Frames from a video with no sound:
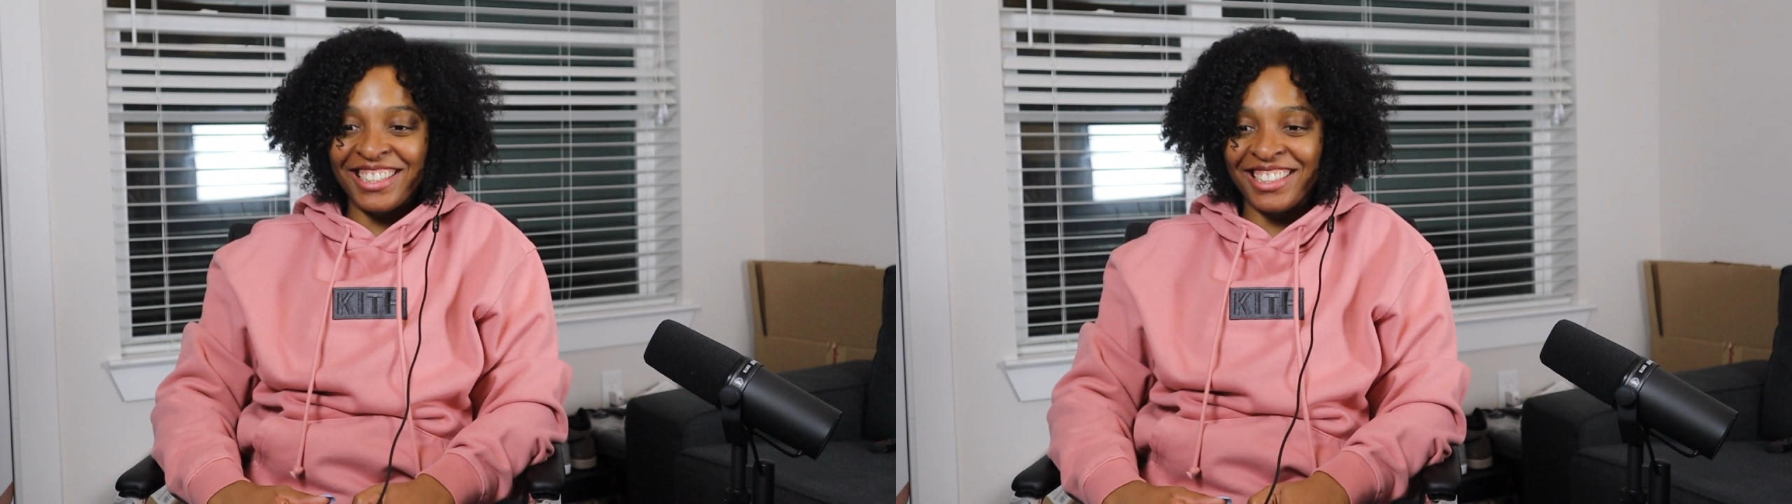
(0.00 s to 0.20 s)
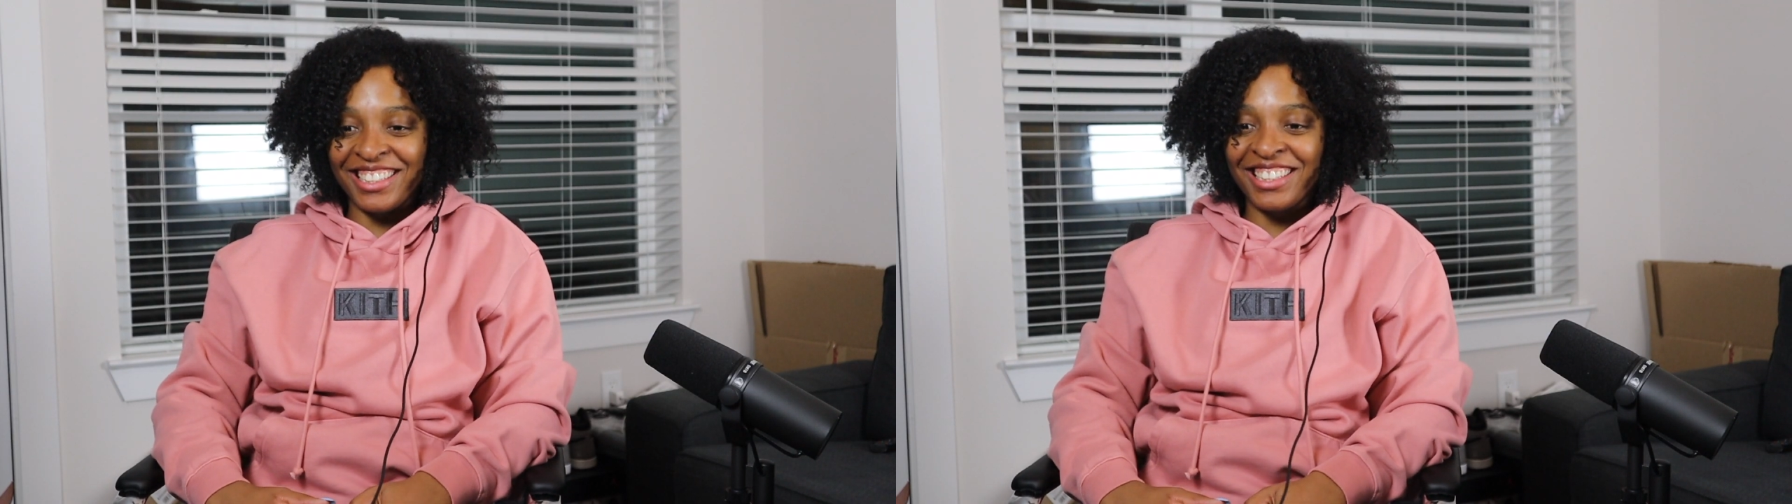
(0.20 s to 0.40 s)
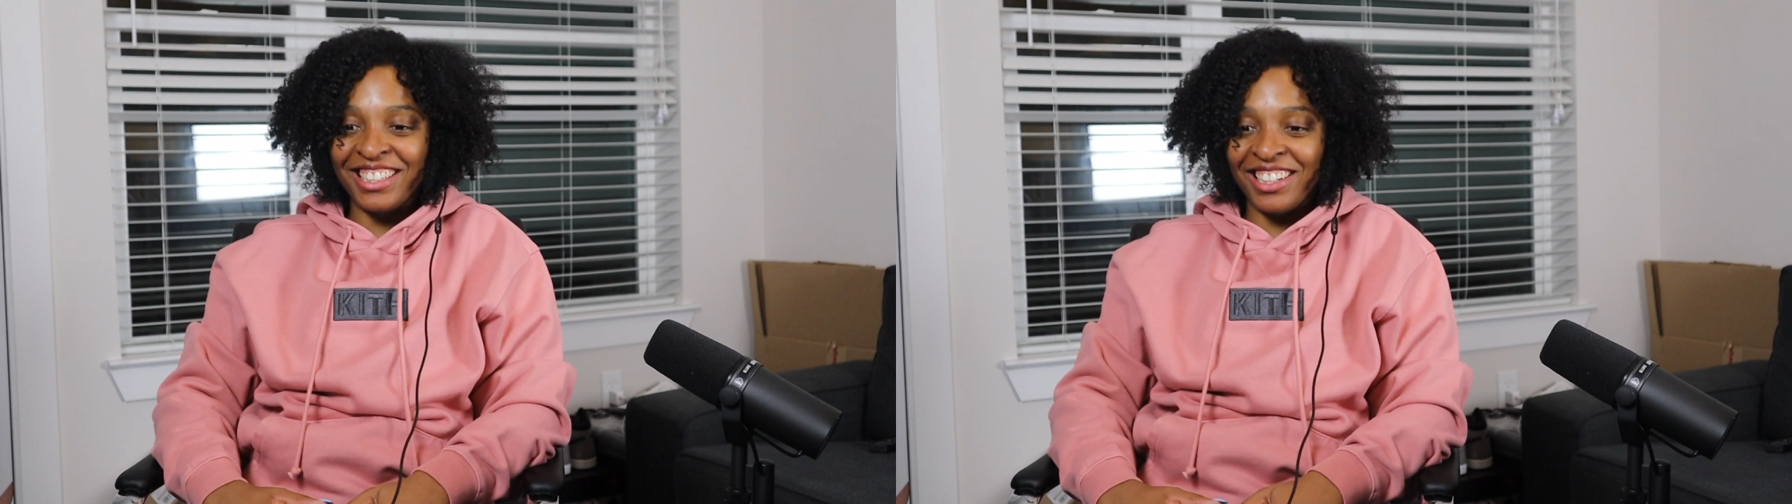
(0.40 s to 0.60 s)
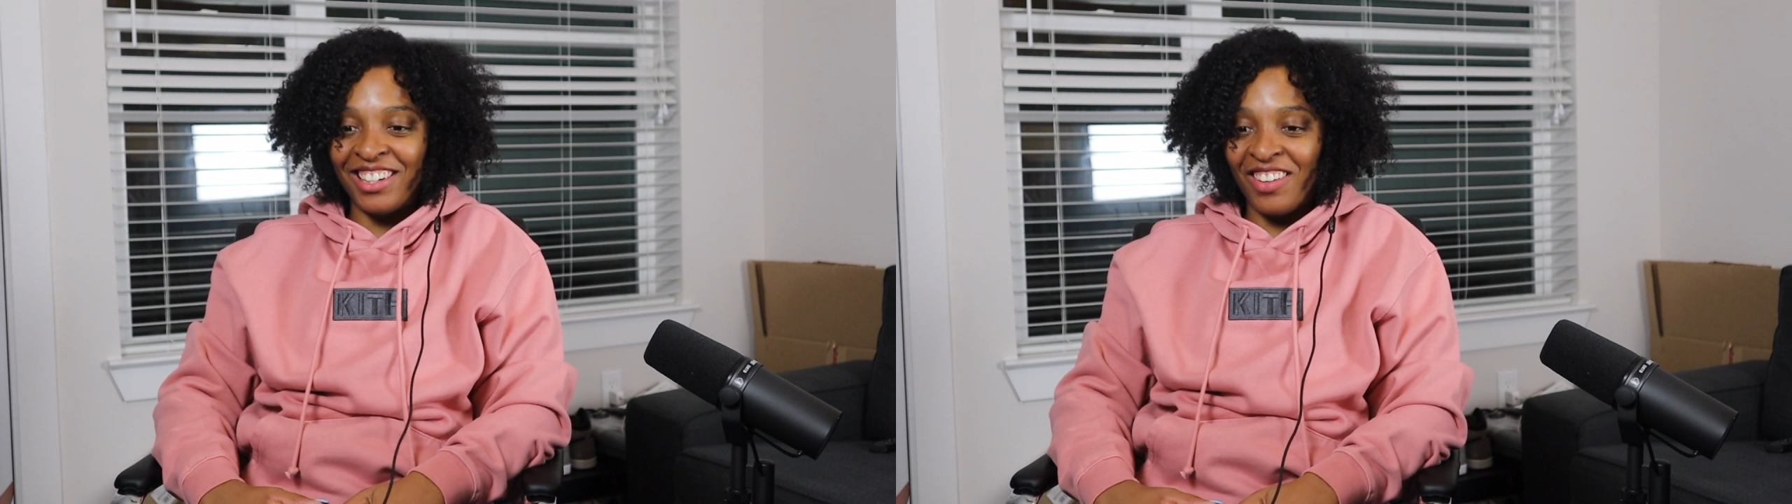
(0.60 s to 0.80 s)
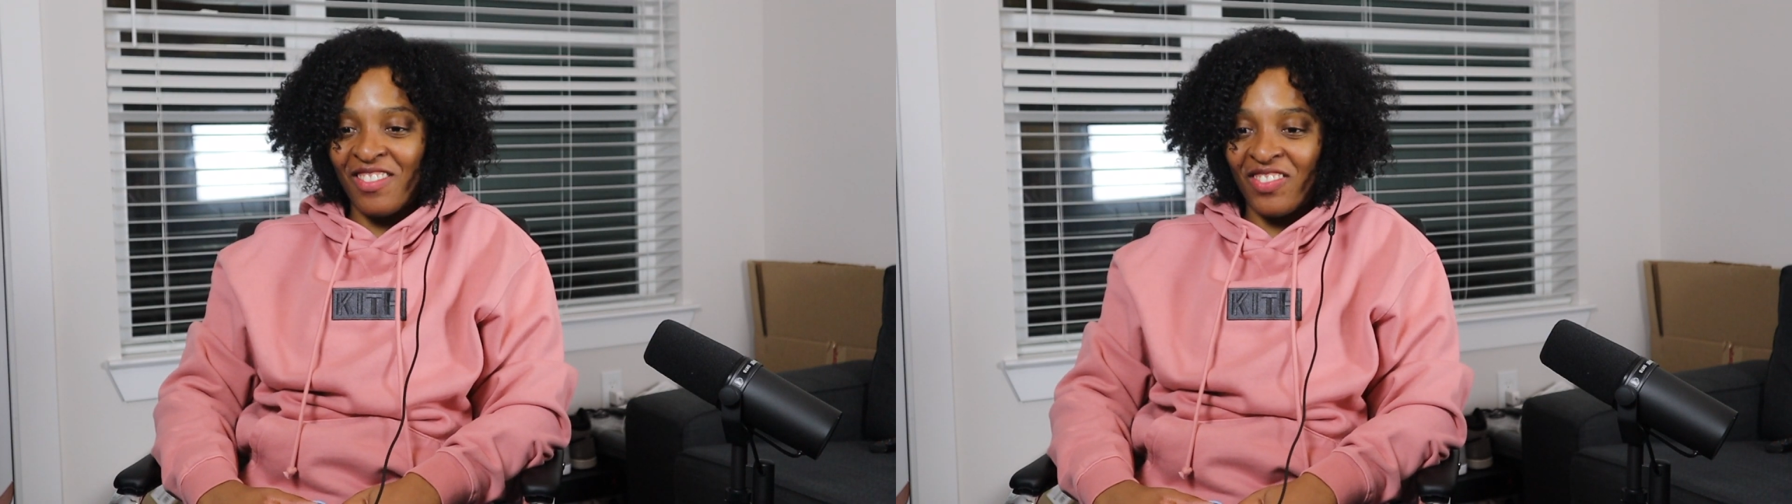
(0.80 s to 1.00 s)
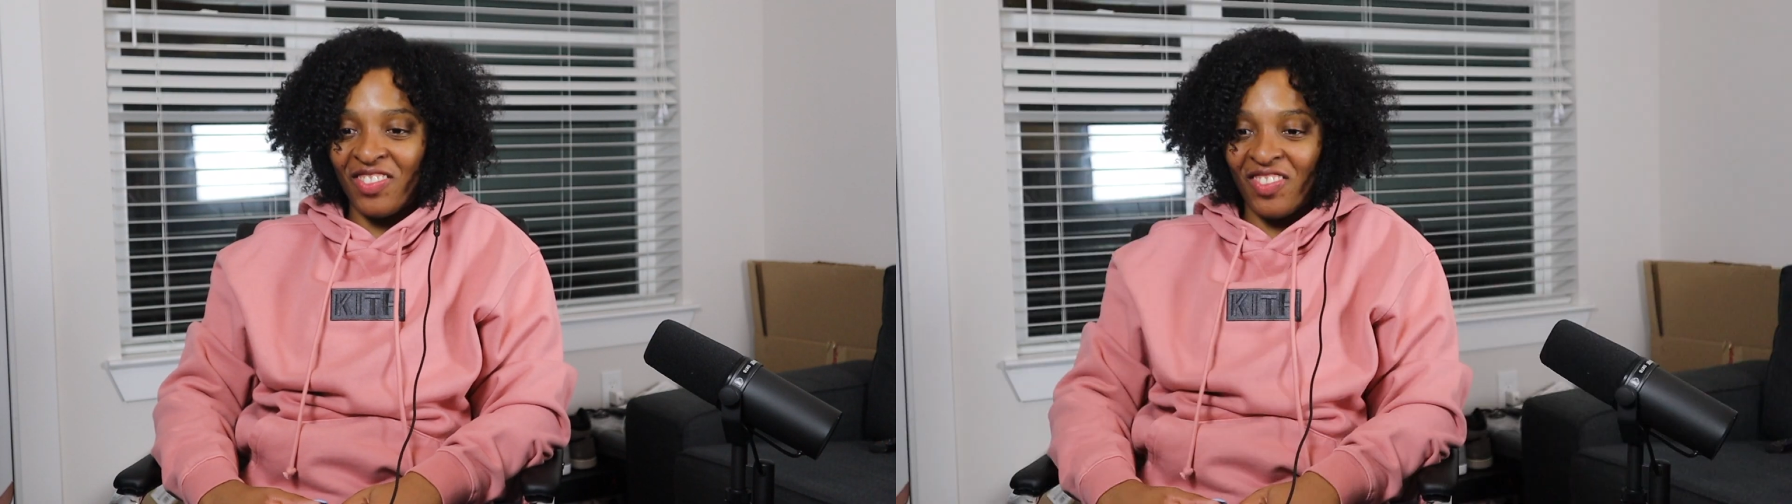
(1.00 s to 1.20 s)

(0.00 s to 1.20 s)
But they were still getting